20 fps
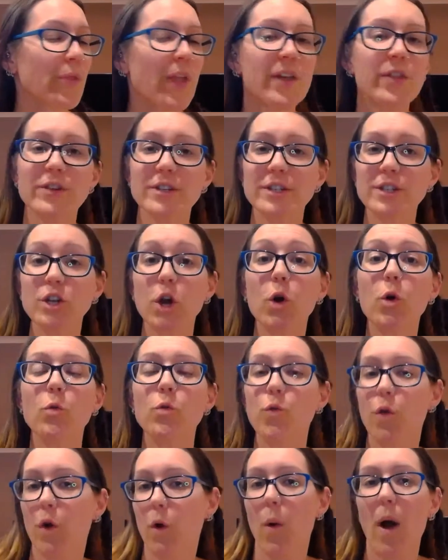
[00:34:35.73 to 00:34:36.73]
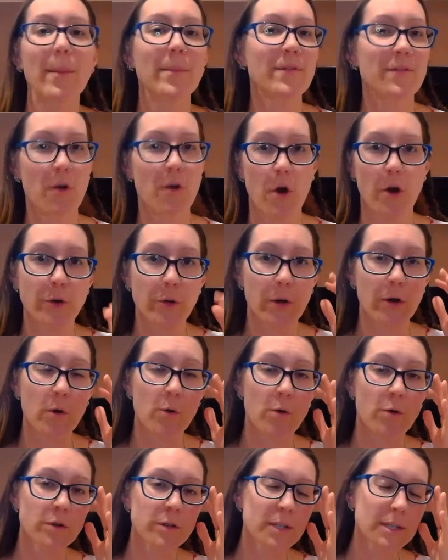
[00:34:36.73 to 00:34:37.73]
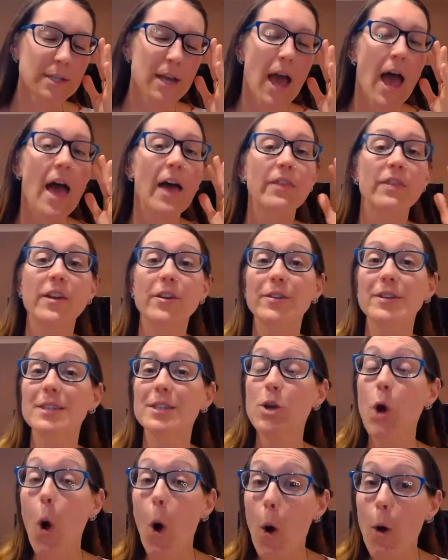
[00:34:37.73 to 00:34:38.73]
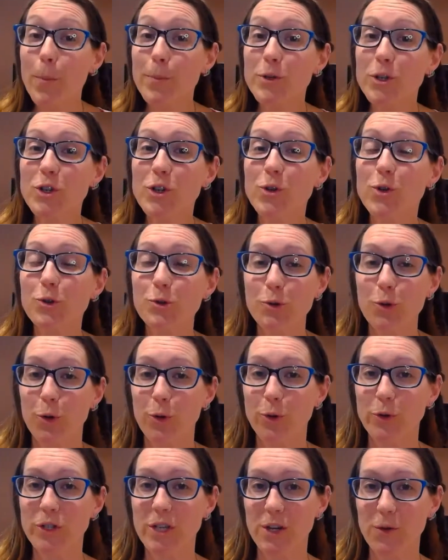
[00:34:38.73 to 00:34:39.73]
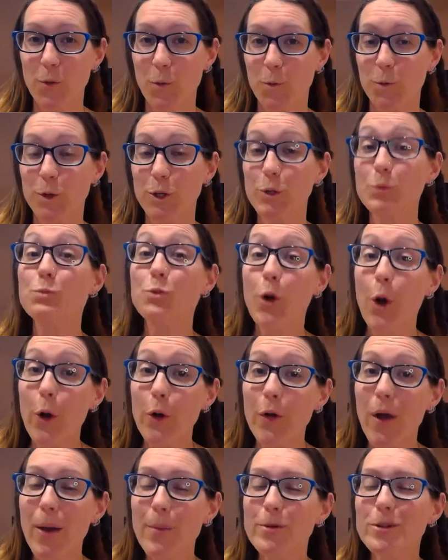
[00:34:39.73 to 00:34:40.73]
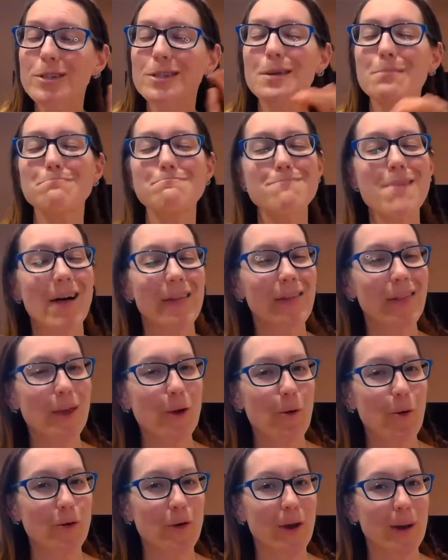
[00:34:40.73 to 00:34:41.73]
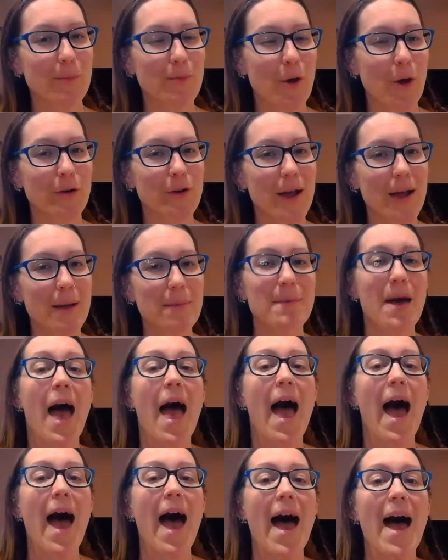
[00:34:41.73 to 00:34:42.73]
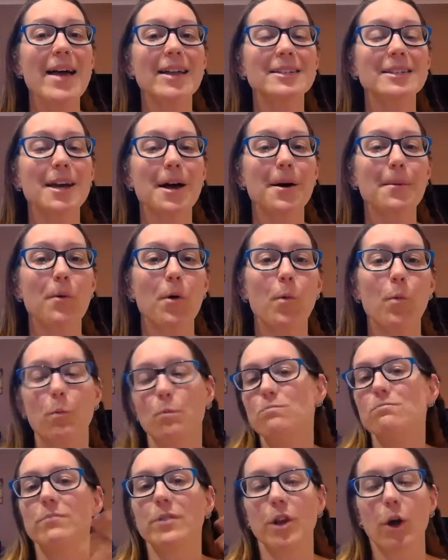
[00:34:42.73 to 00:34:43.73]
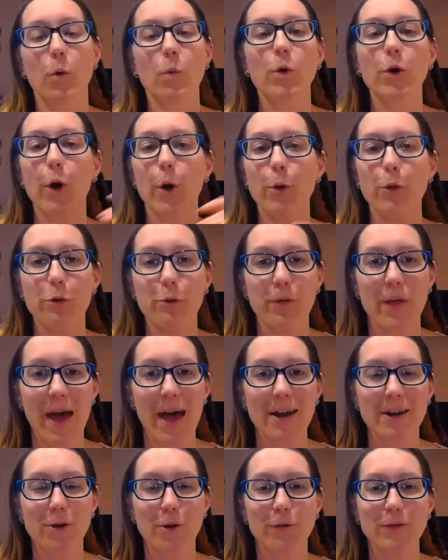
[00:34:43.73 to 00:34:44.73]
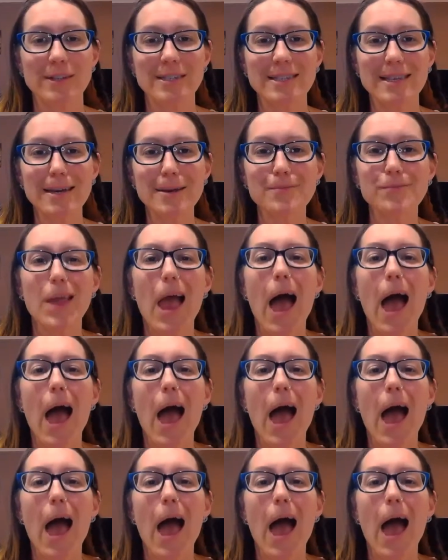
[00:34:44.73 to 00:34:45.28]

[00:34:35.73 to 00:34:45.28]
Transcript: there's no requirement for ongoing orders. There is an optional loyalty rewards program, which is a monthly ordering program. And we'll go through that obviously.